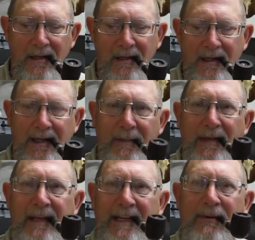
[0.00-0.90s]
that'll be
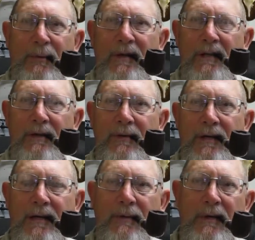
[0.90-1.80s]
the next one of those.
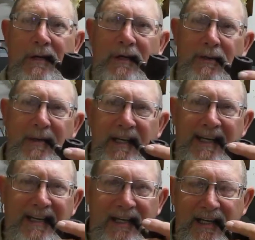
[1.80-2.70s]
One of those will be the
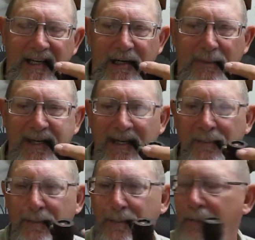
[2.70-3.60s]
next tin I open up,
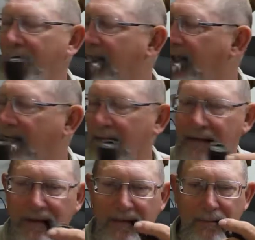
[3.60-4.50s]

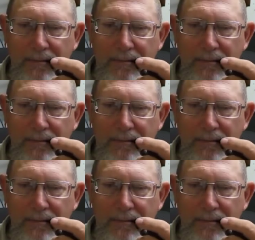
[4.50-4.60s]
because I'm